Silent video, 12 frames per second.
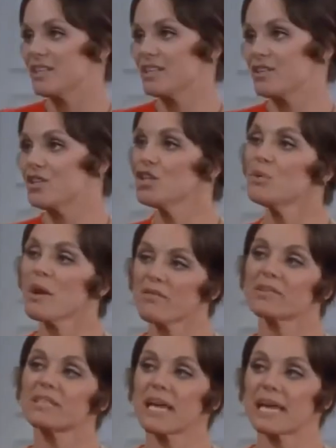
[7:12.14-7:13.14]
Do you ever
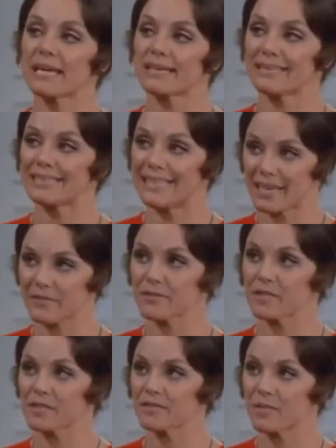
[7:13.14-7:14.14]
take
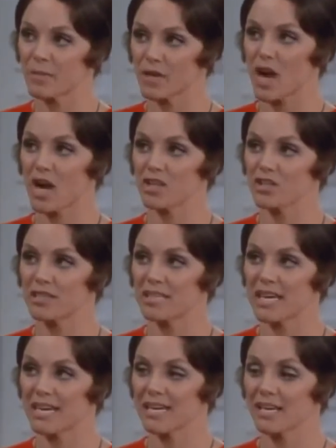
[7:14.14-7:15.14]
gifts from the guys you're dating?